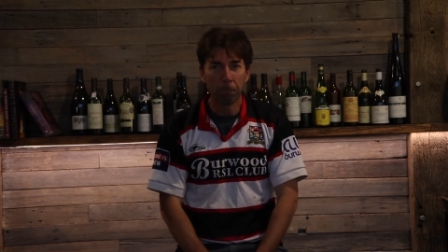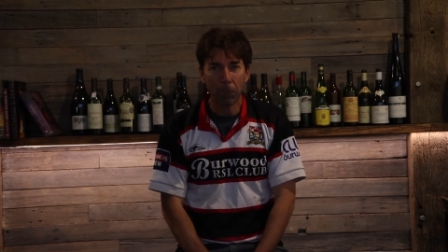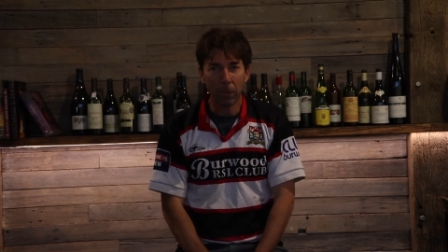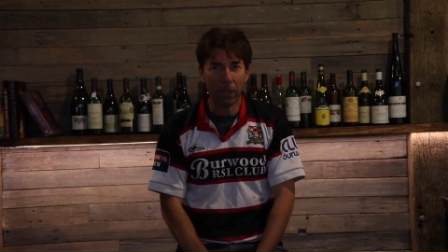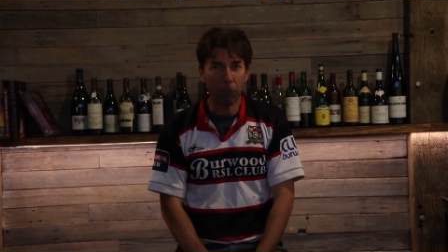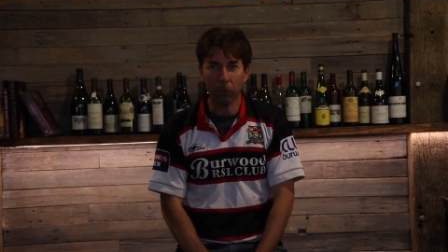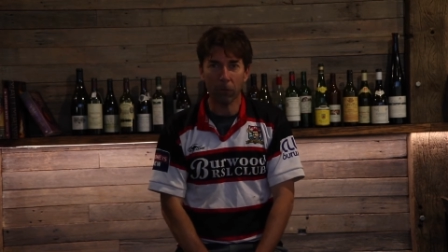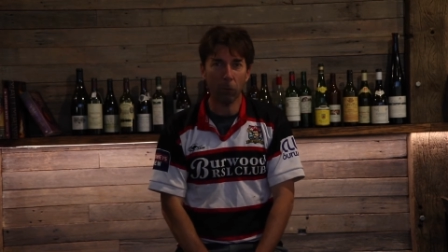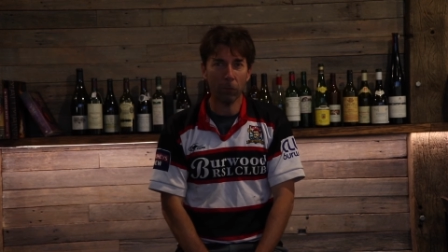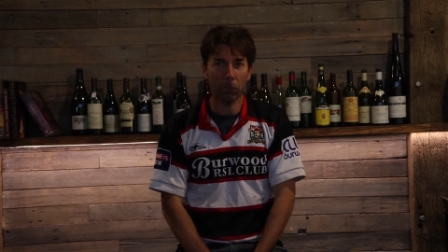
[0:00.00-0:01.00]
The end
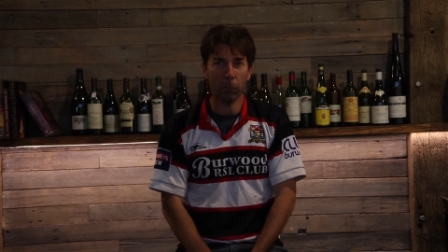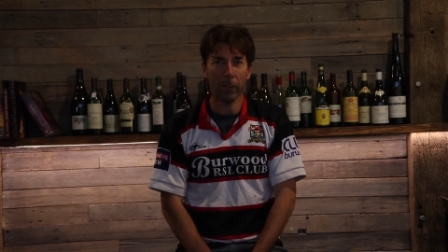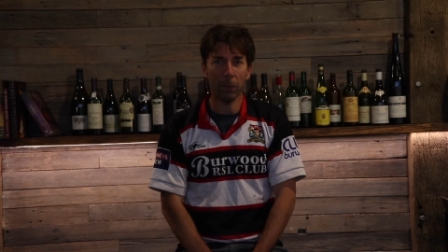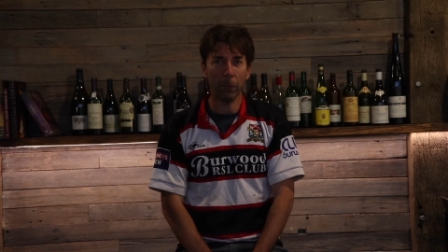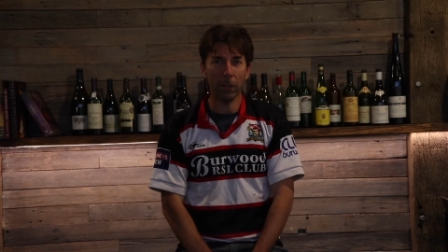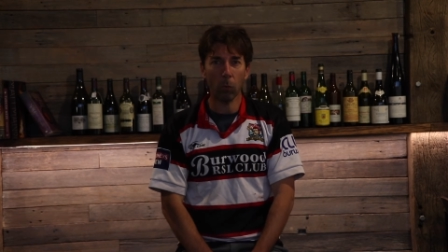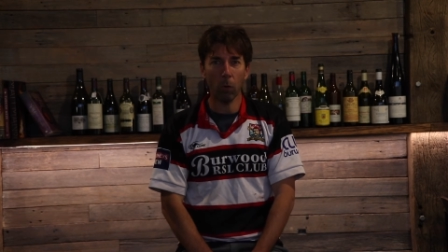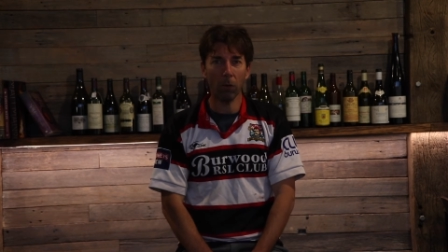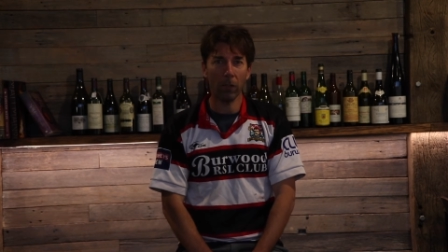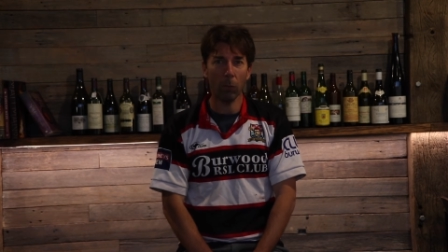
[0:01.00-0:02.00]
result is we get a better
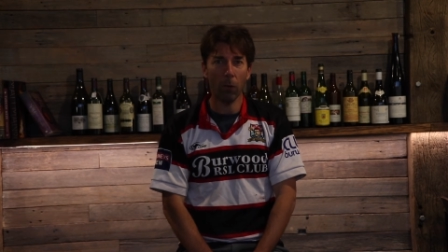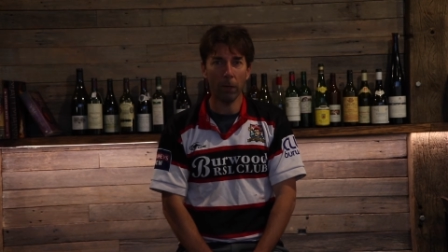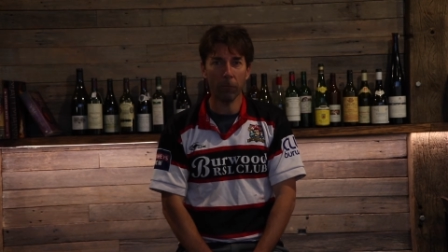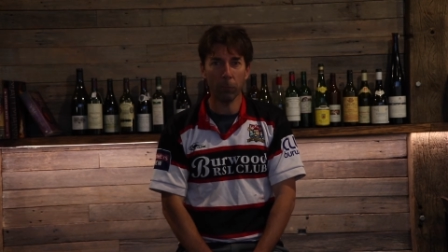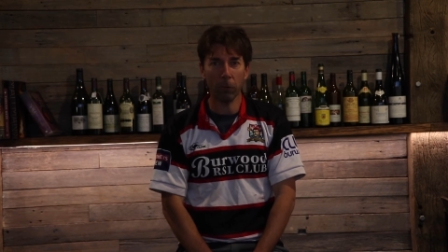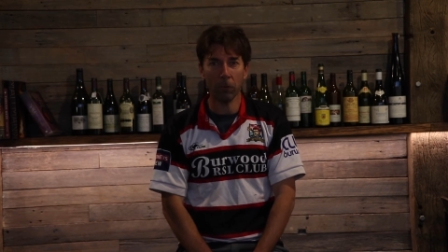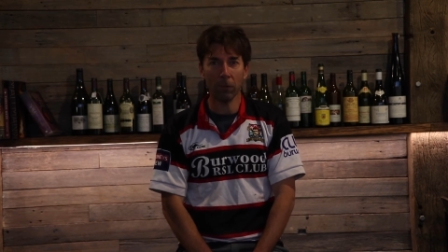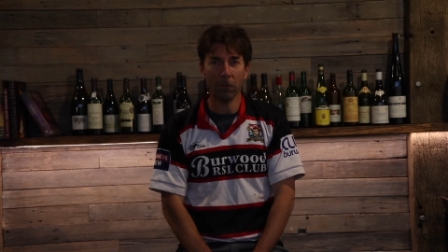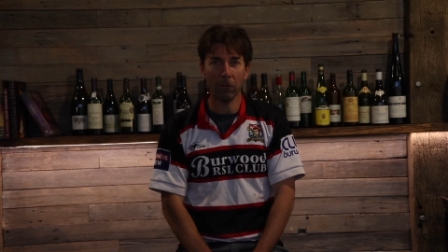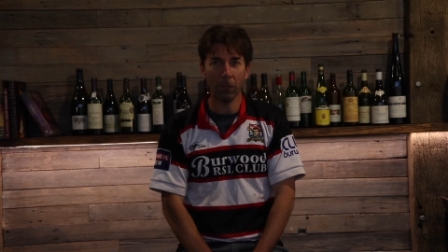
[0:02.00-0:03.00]
quality wine from using
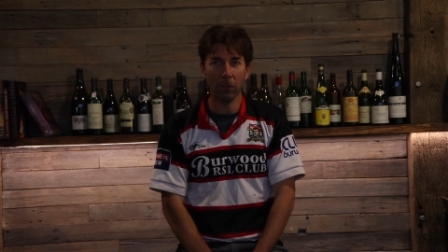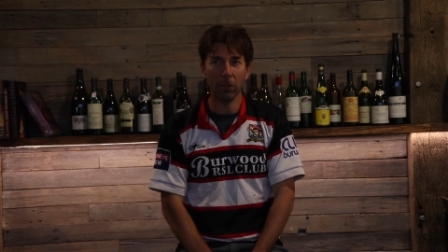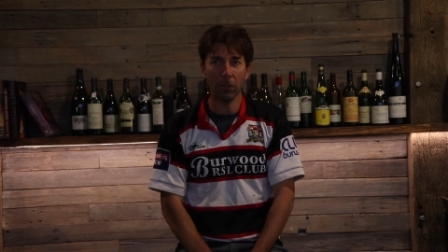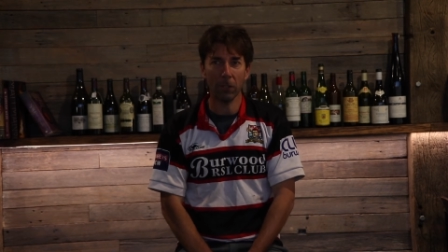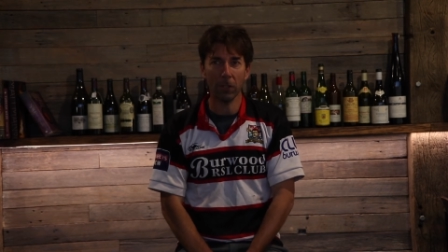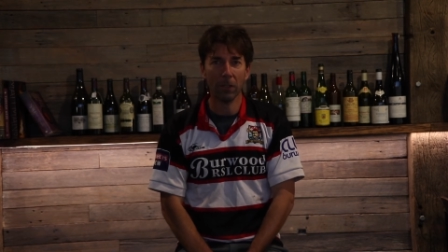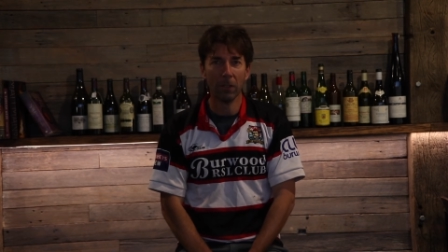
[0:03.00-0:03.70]
this technology.